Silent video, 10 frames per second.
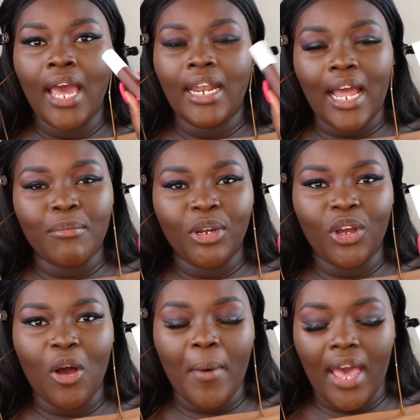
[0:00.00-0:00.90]
Now I'm
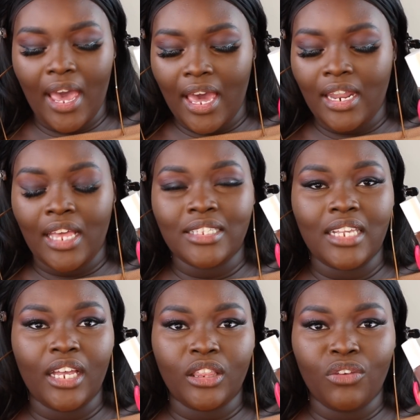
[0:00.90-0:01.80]
gonna go ahead and
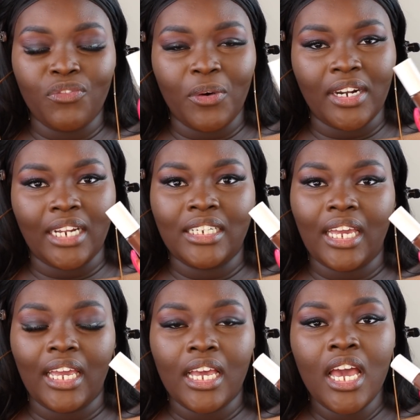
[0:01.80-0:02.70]
take the
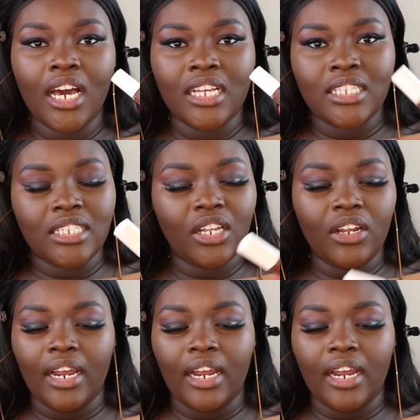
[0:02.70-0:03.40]
498 concealer,